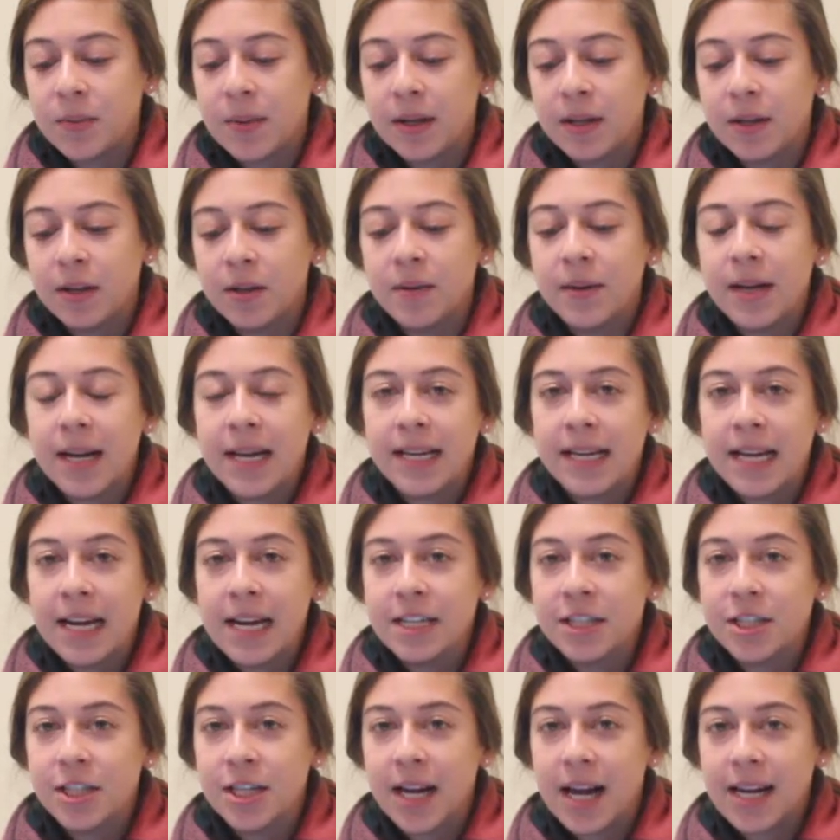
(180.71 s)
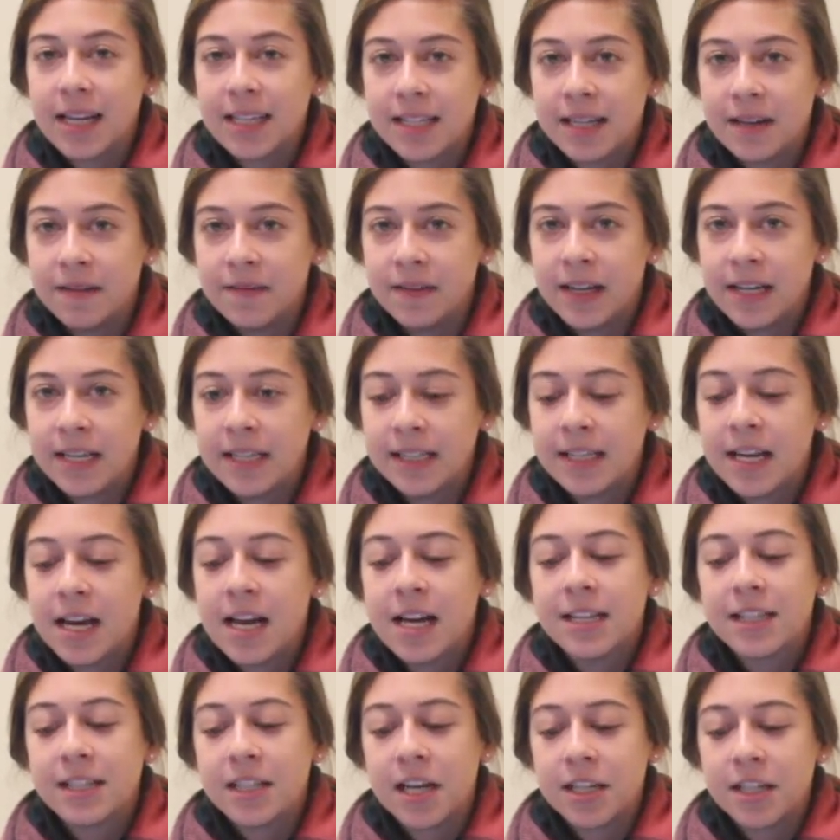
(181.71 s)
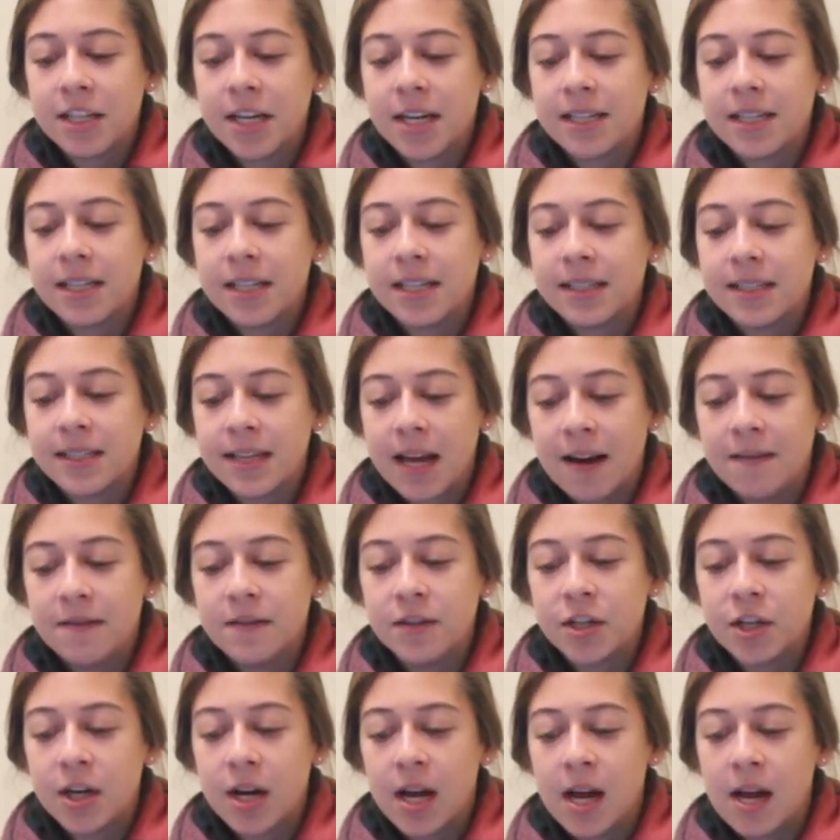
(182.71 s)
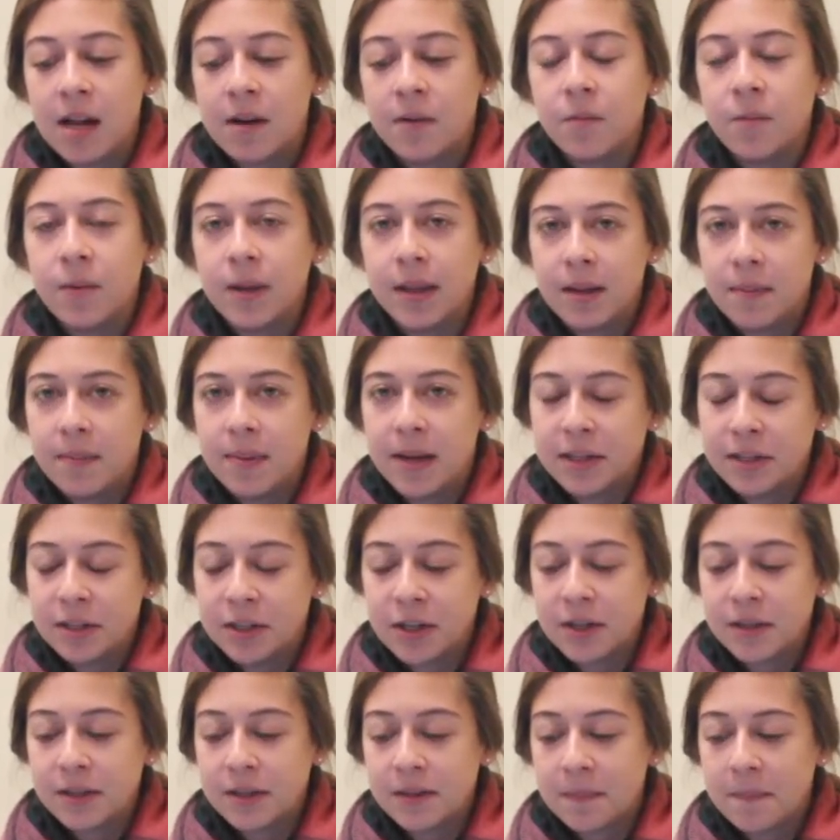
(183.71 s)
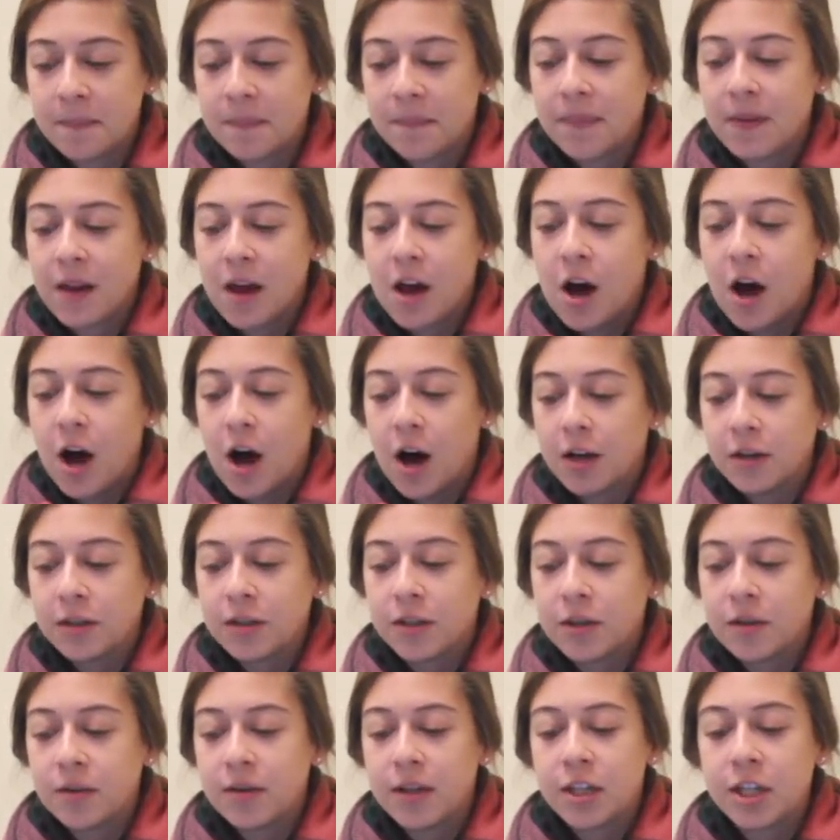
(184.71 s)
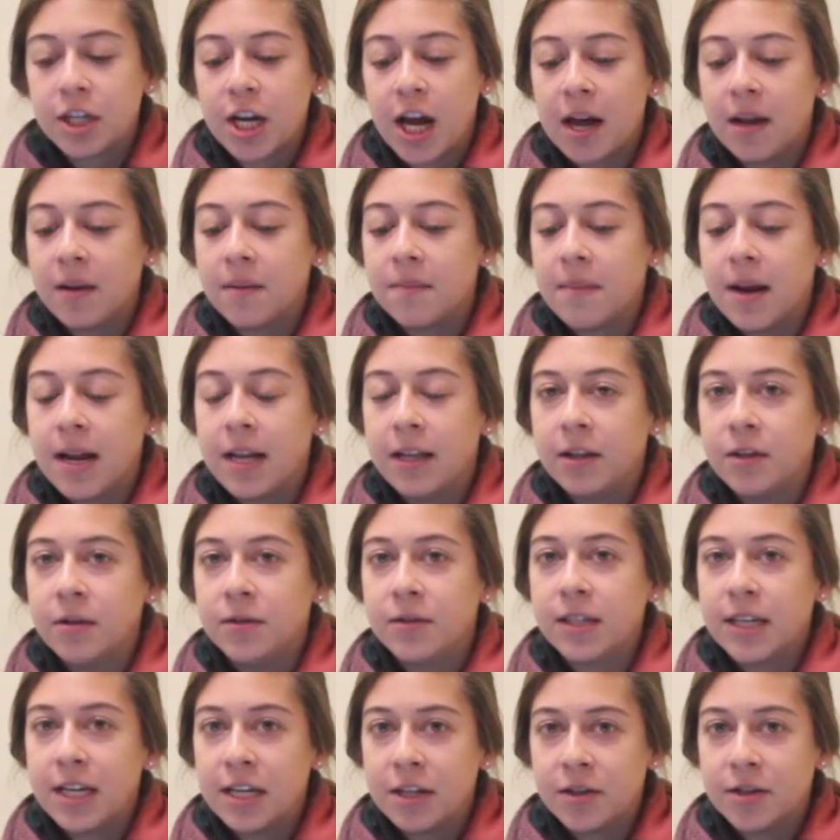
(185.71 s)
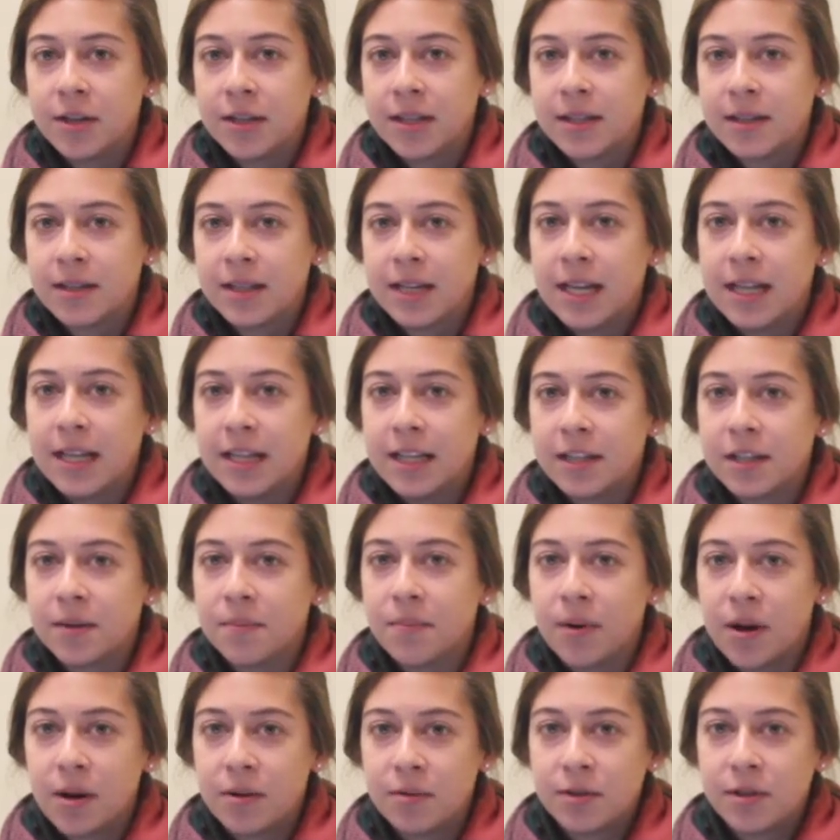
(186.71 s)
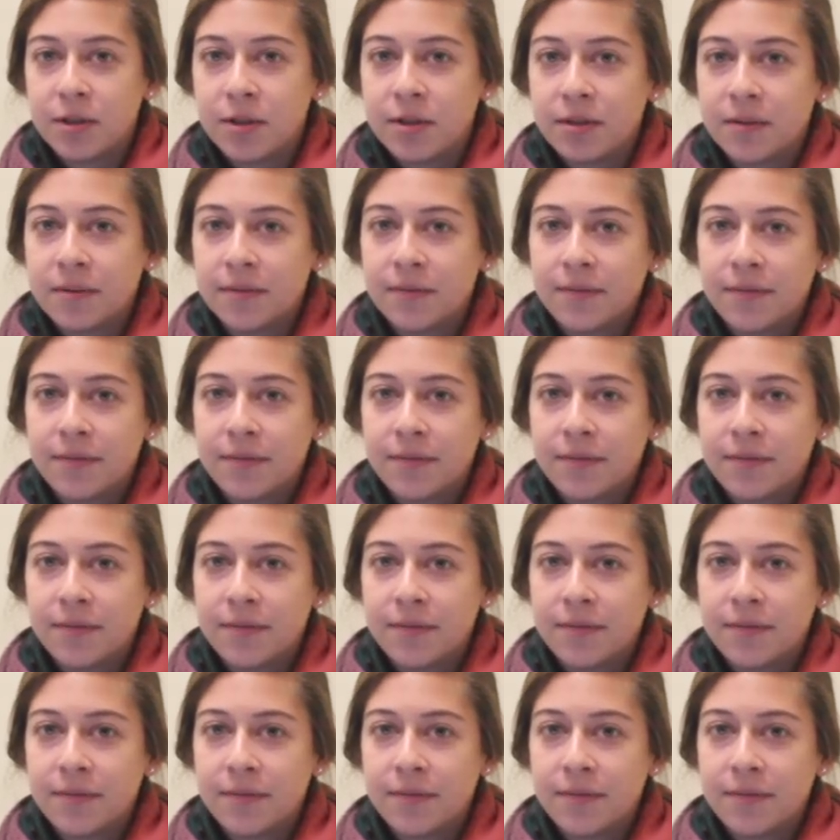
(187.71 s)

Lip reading: to include engaging activities such as a scavenger hunt with the pictures. Also, the child may lose interest in this approach.